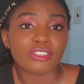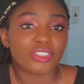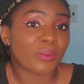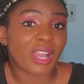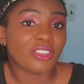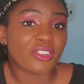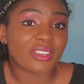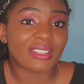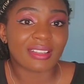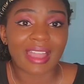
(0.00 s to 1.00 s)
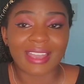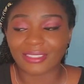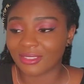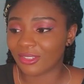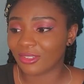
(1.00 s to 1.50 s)
So while you're in
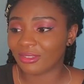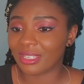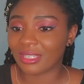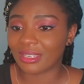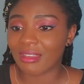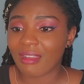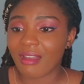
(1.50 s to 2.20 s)
class and you're thinking,